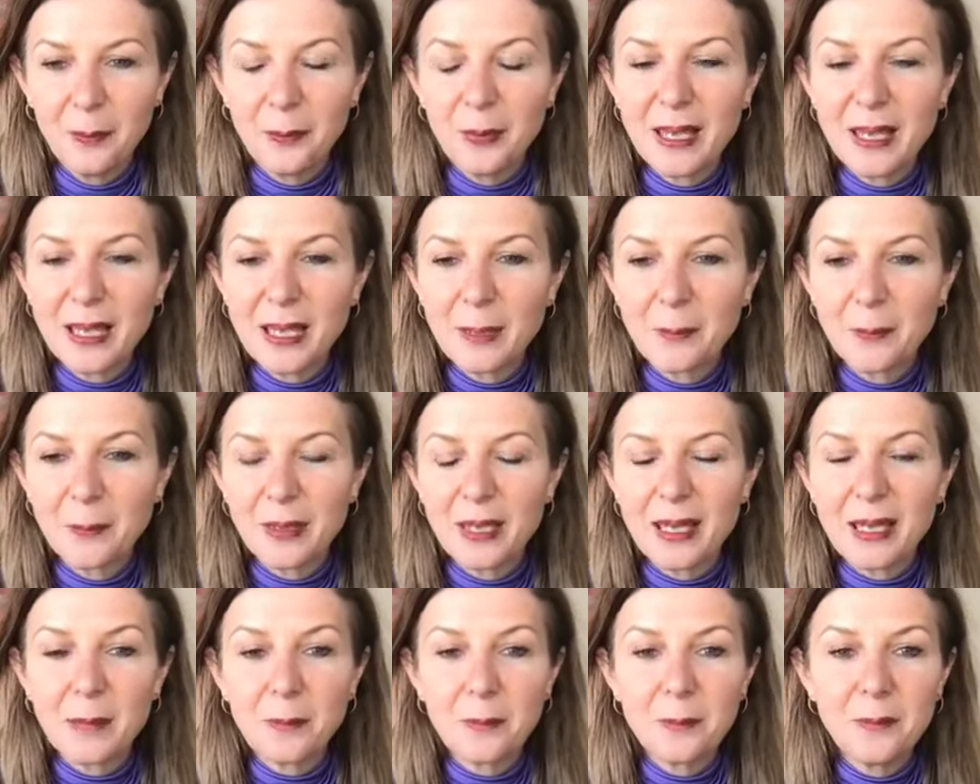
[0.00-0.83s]
Big,
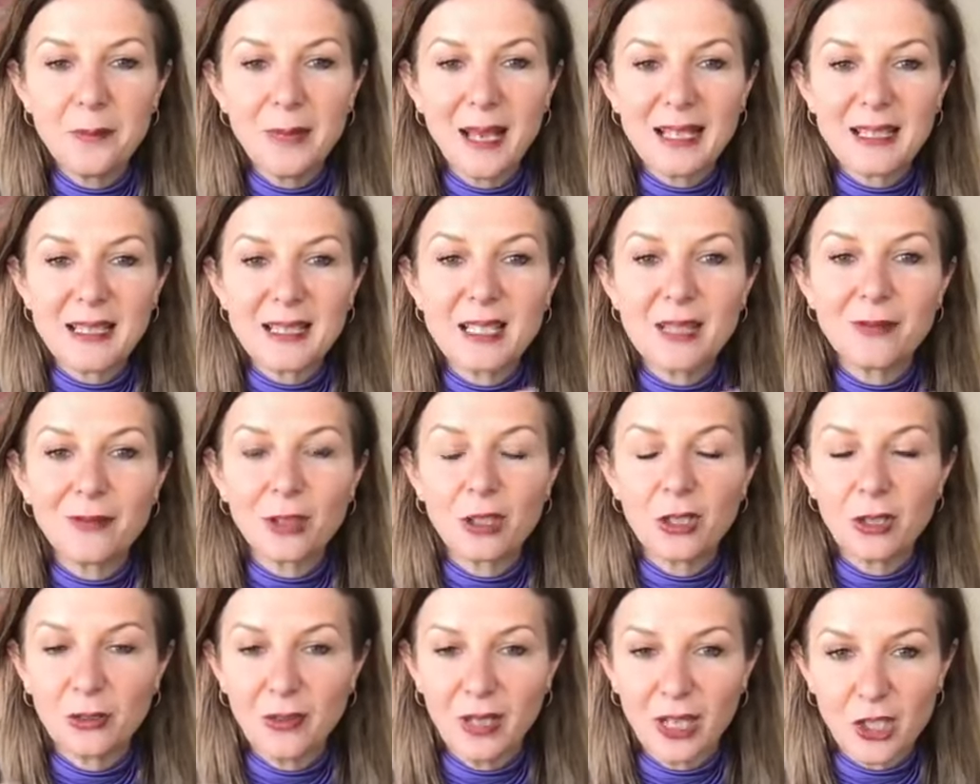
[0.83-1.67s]
big, massive
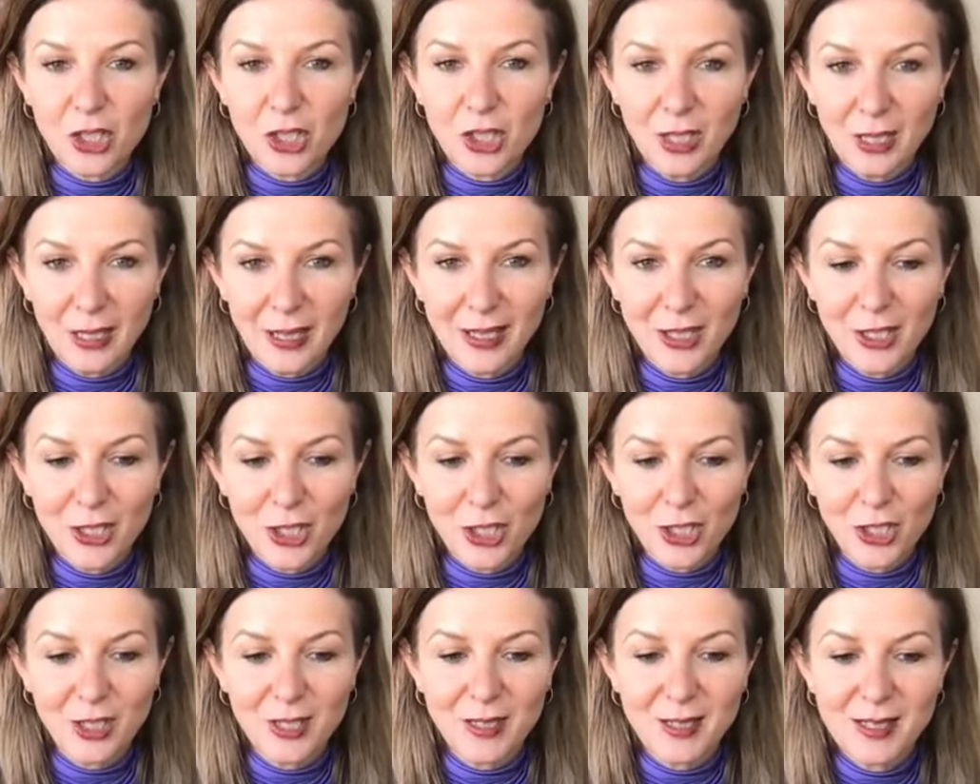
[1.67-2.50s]

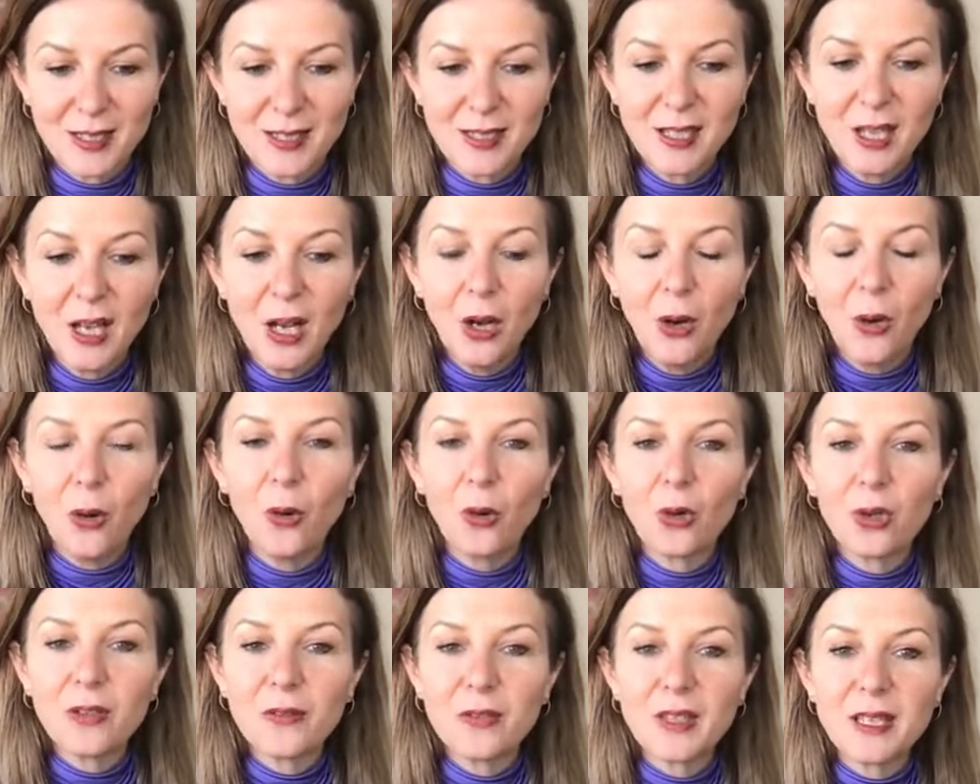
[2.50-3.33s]
congratulations.
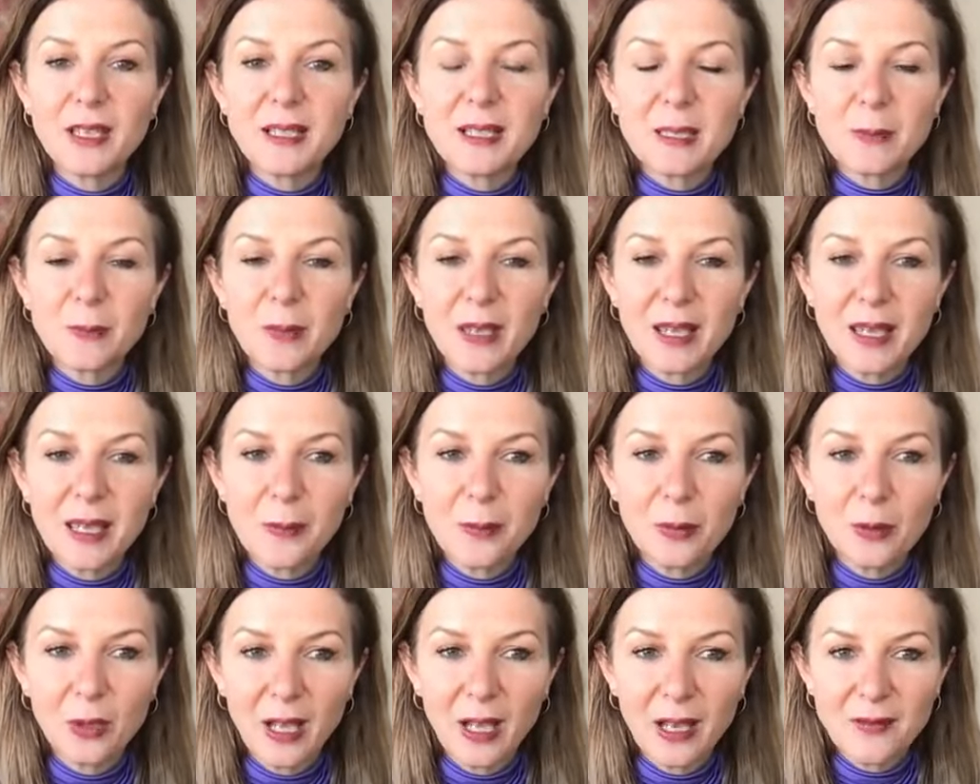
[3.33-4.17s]
All of these
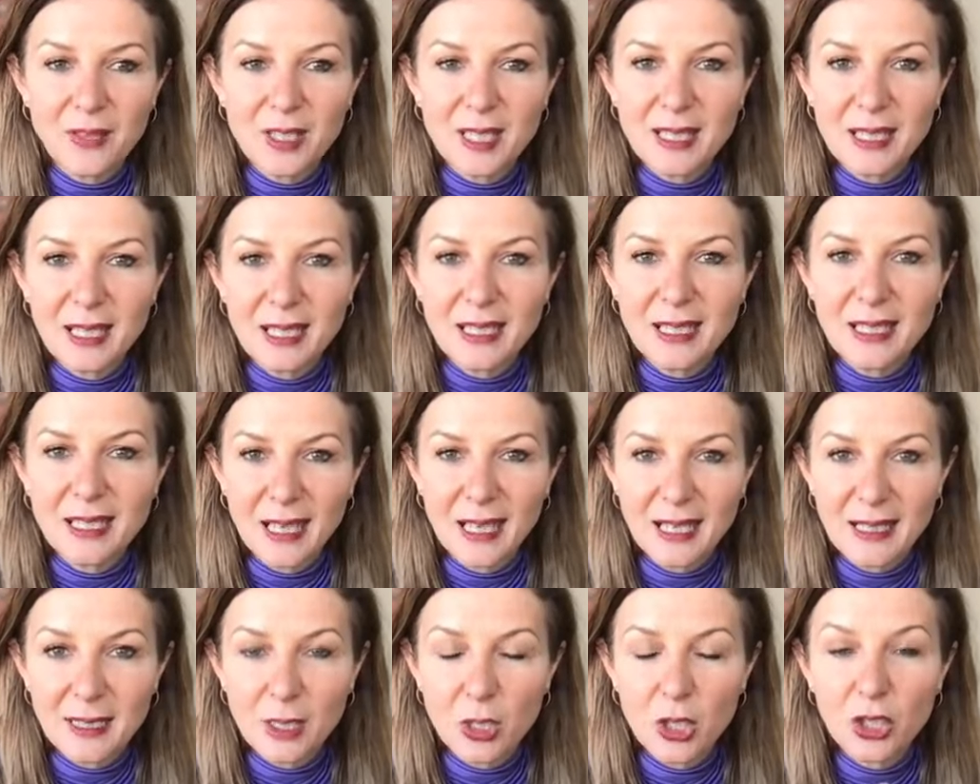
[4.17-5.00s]
people have said
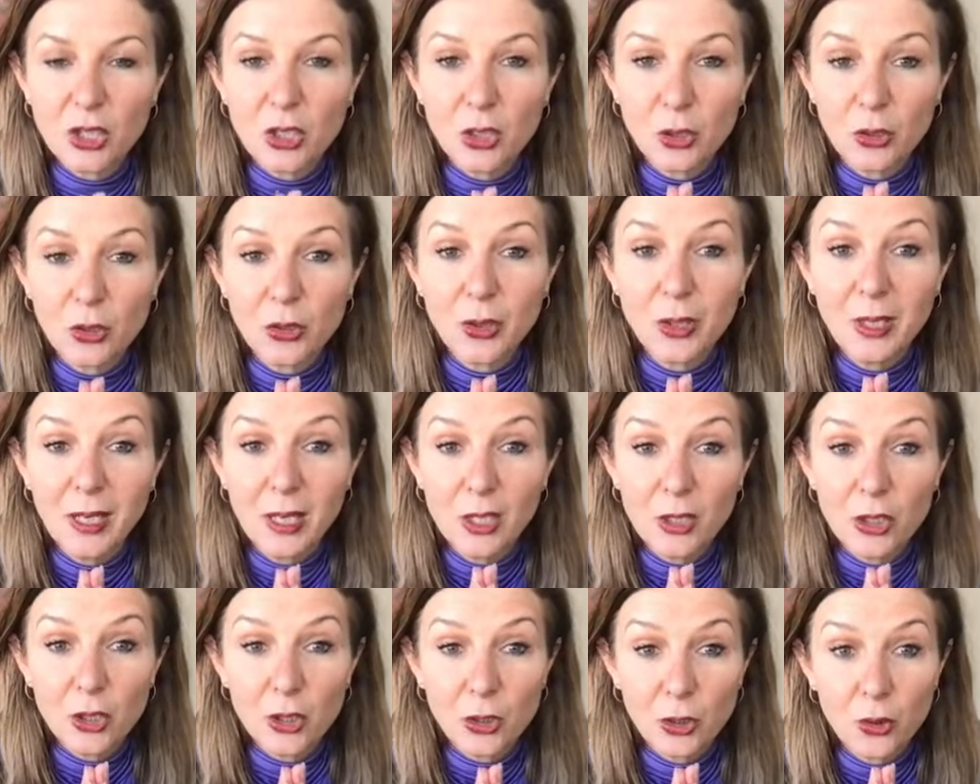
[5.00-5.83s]
yes to
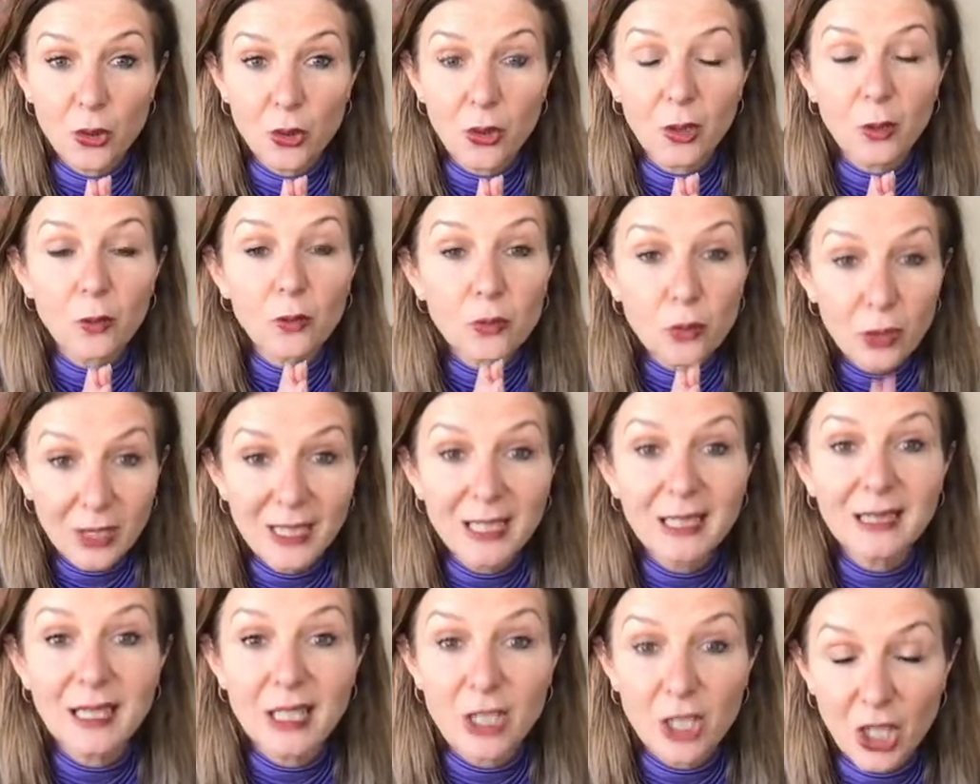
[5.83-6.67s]

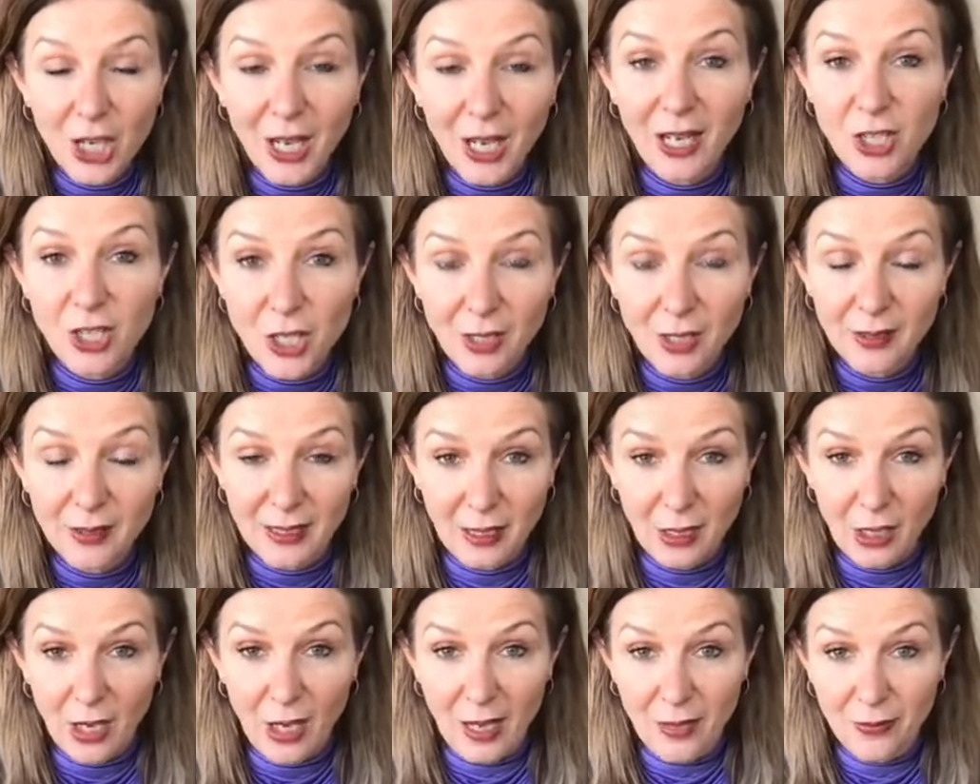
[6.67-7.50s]
really changing
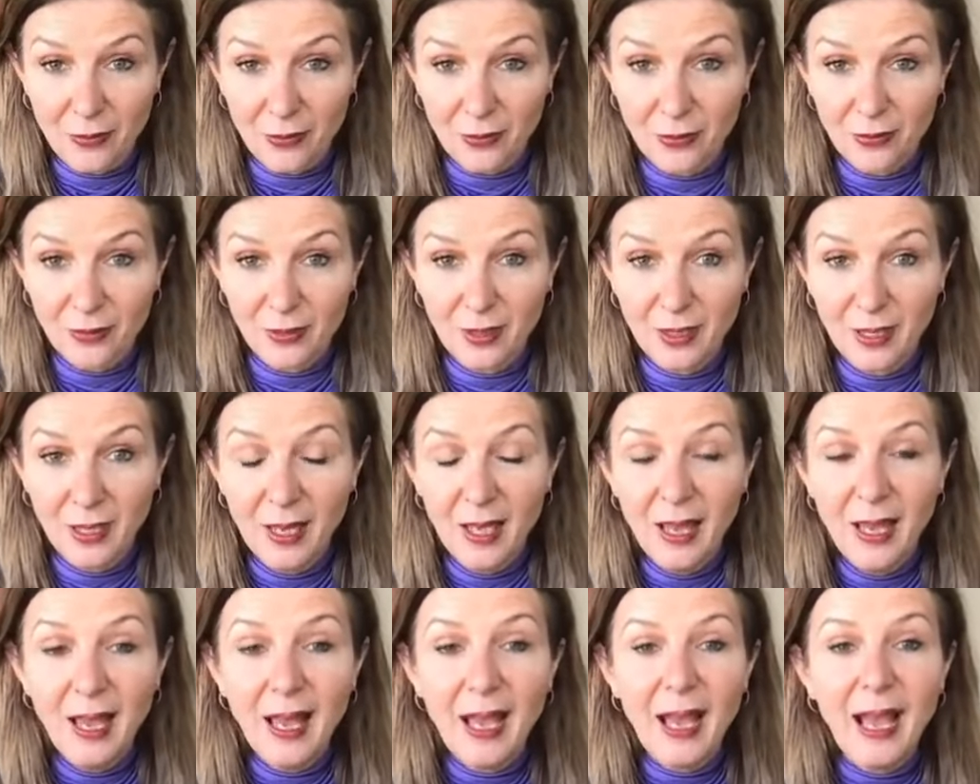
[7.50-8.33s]
their life.
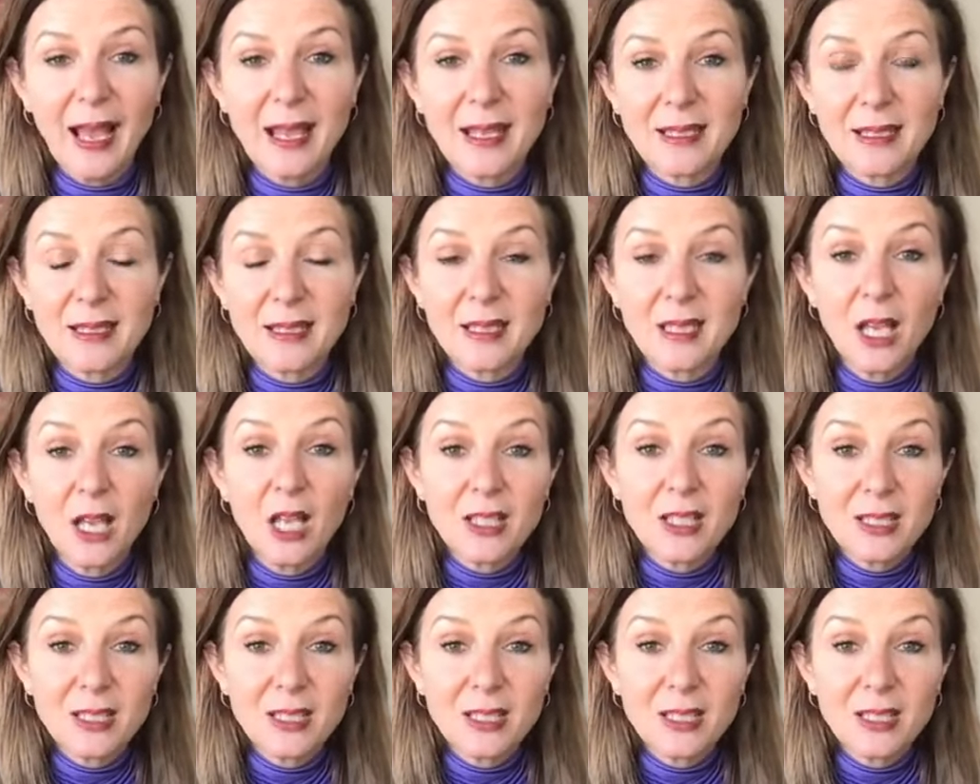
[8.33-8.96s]
And